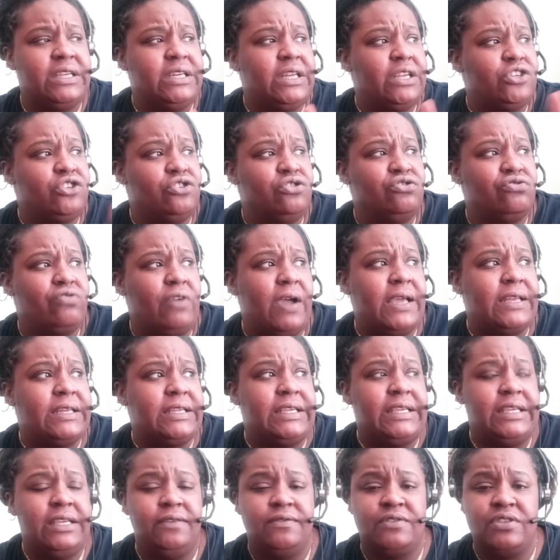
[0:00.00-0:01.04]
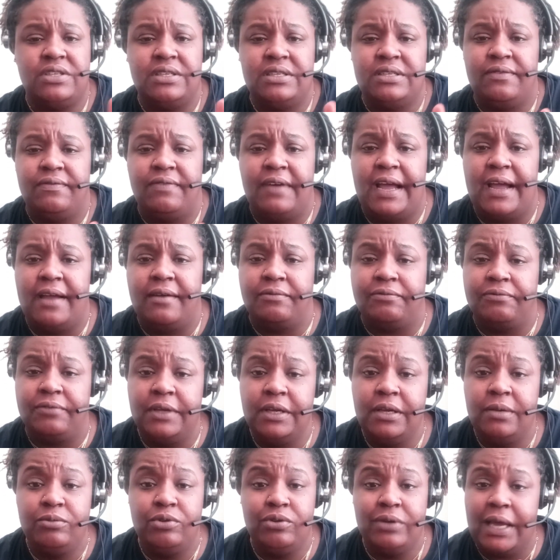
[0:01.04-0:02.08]
that you tried to give to the divine
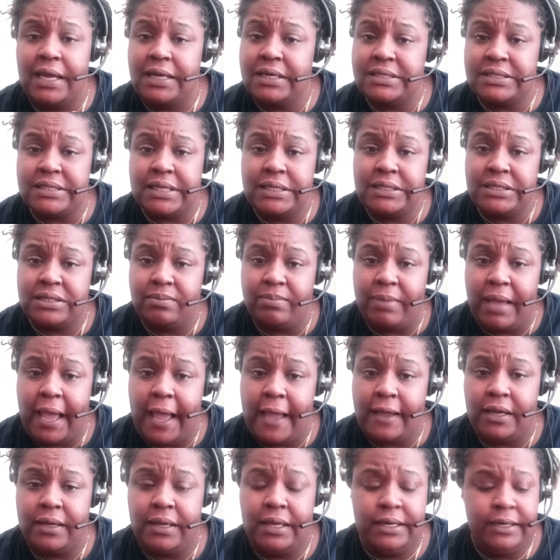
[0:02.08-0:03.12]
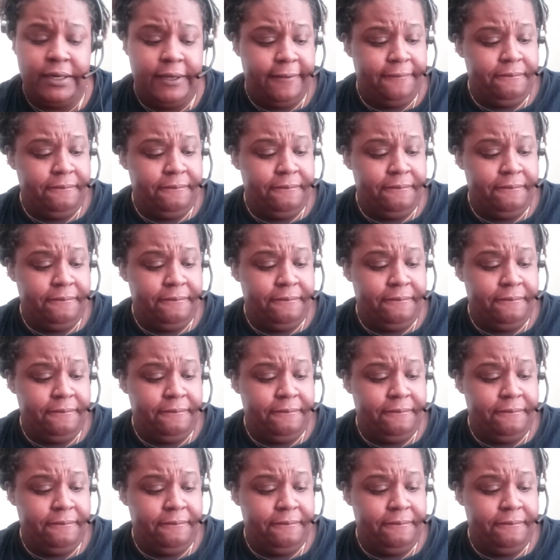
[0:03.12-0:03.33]
fem. You got to taste it back, honey.